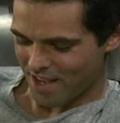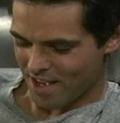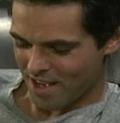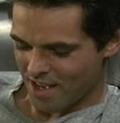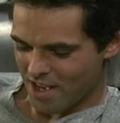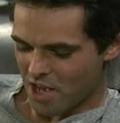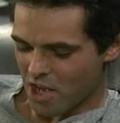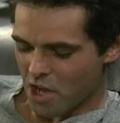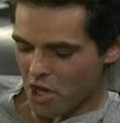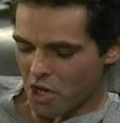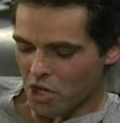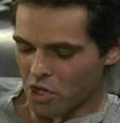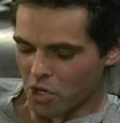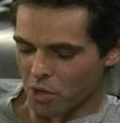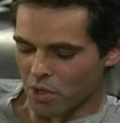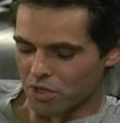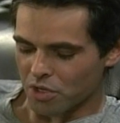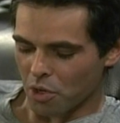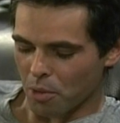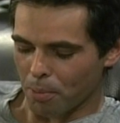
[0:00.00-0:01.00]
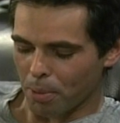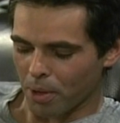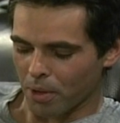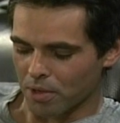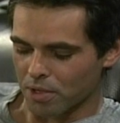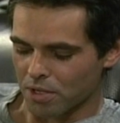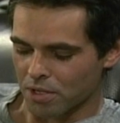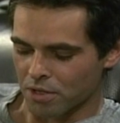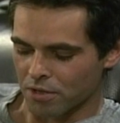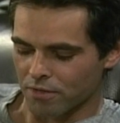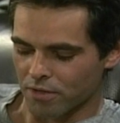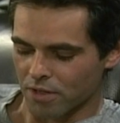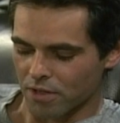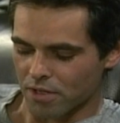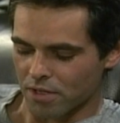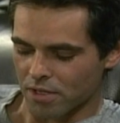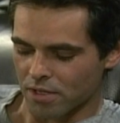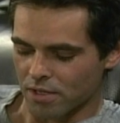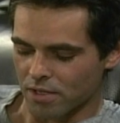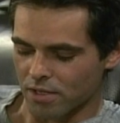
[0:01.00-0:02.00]
You know this whole personal
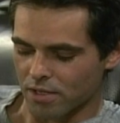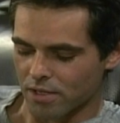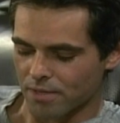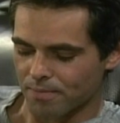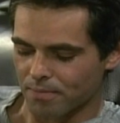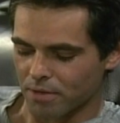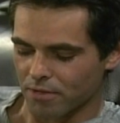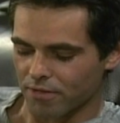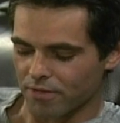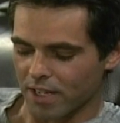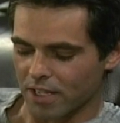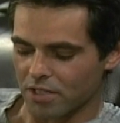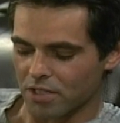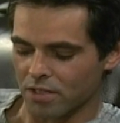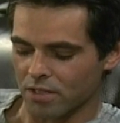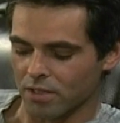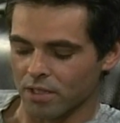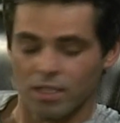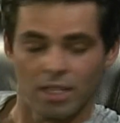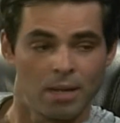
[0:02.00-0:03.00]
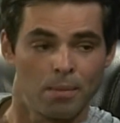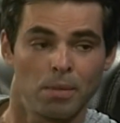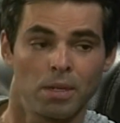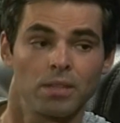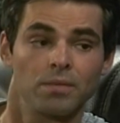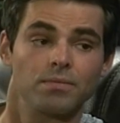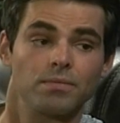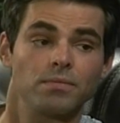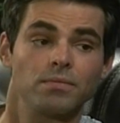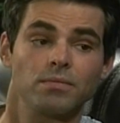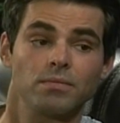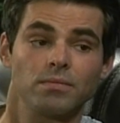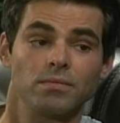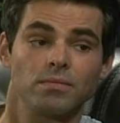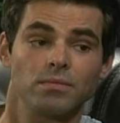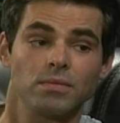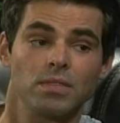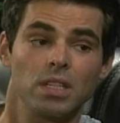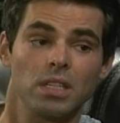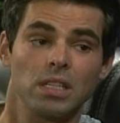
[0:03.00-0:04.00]
versus professional dilemma?
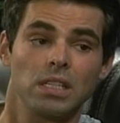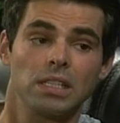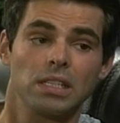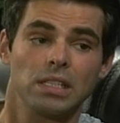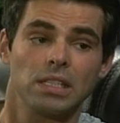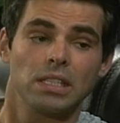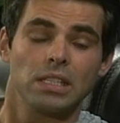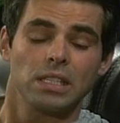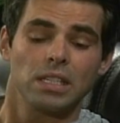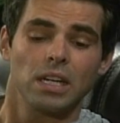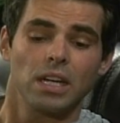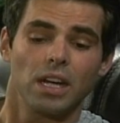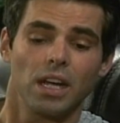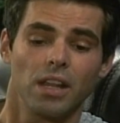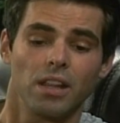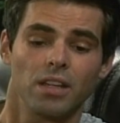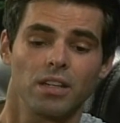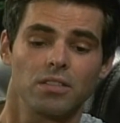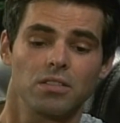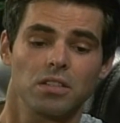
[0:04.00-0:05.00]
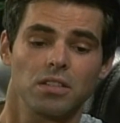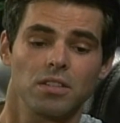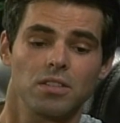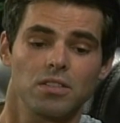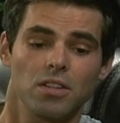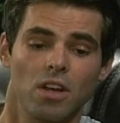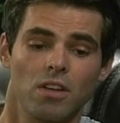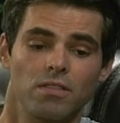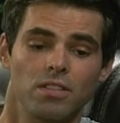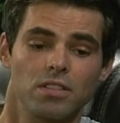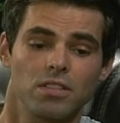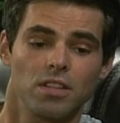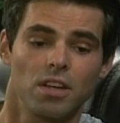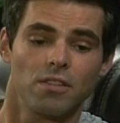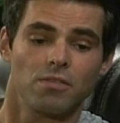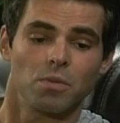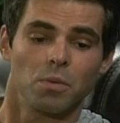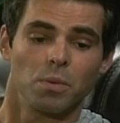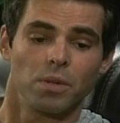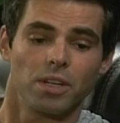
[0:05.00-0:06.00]
Hmm. I think it's gonna solve
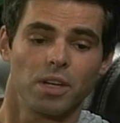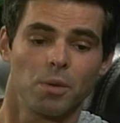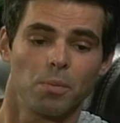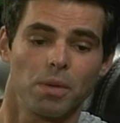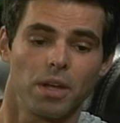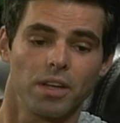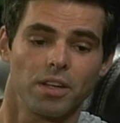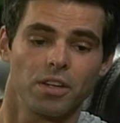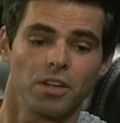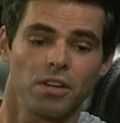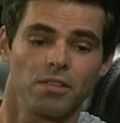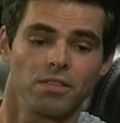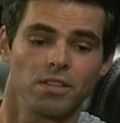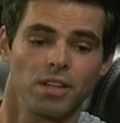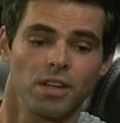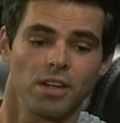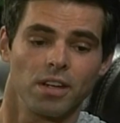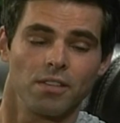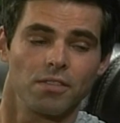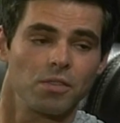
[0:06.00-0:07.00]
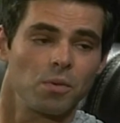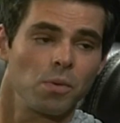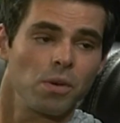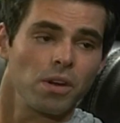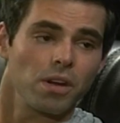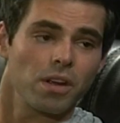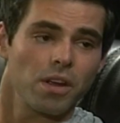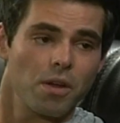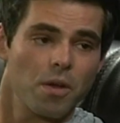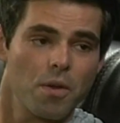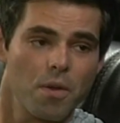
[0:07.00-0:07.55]
itself when we come back here every night after work.